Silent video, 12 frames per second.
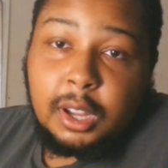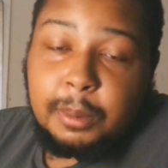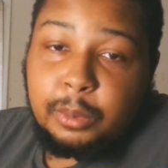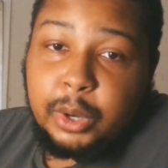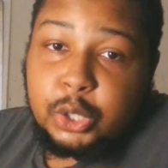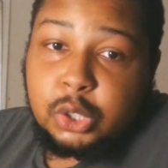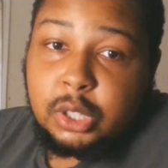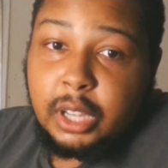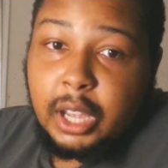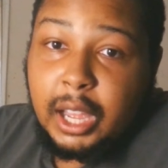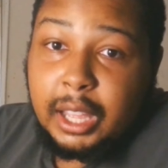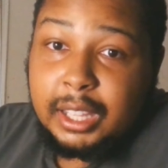Which
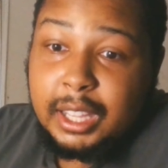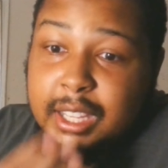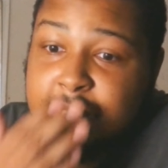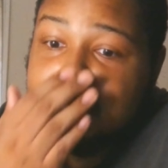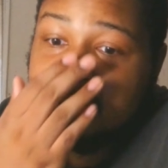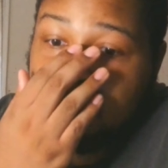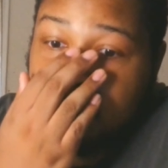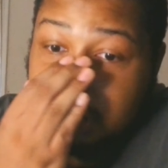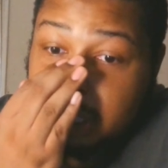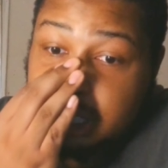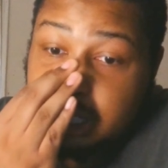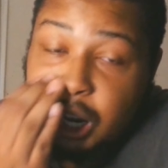
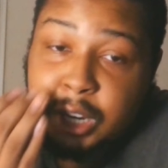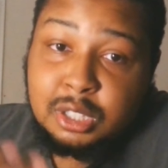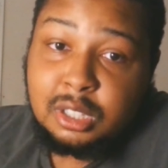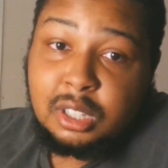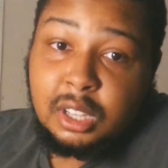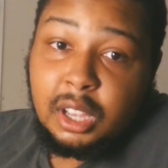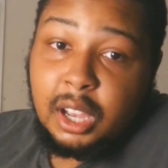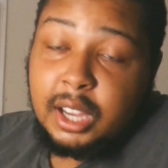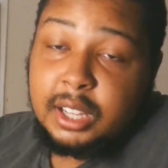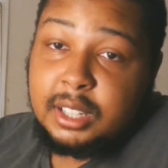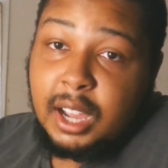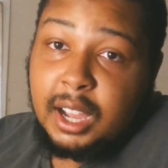is a nice
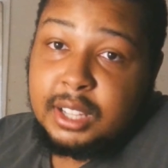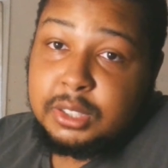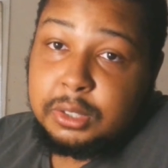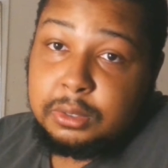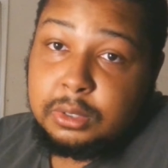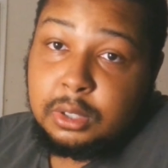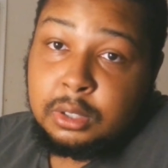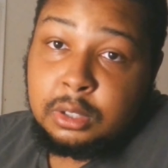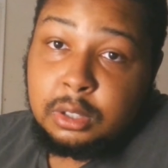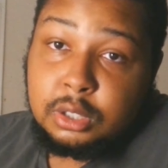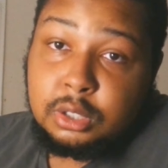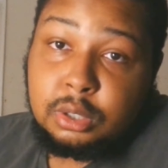nod to
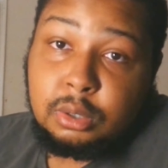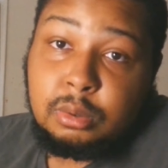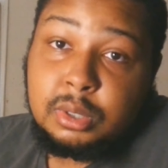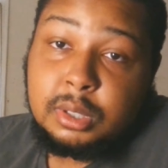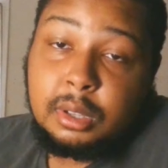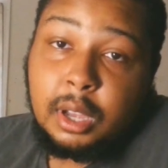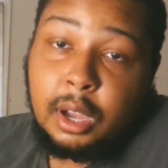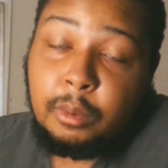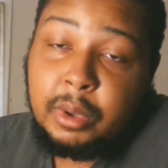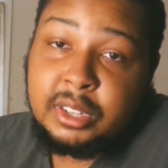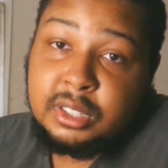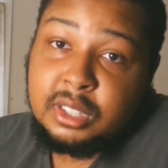the two
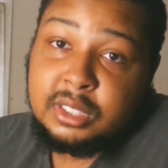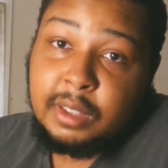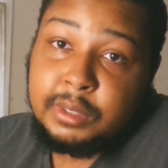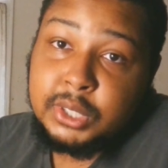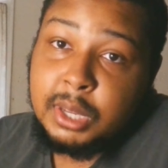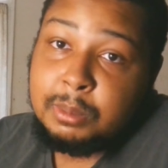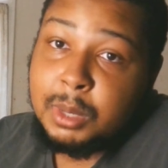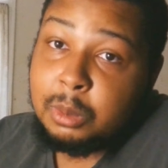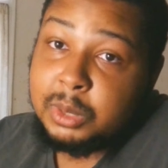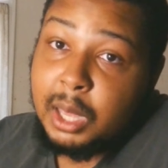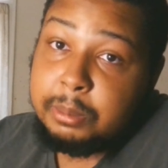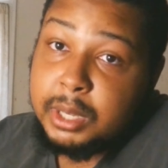weaknesses of the
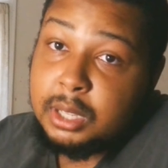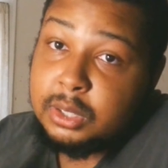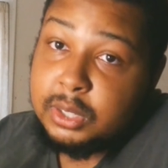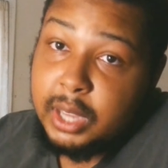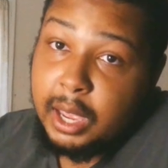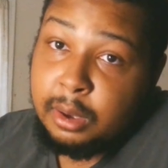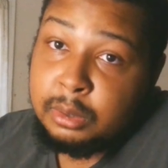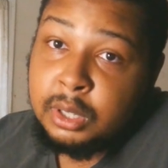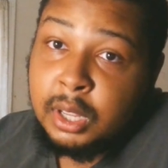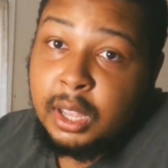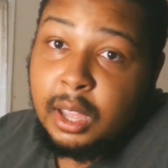symbiote, that being sound,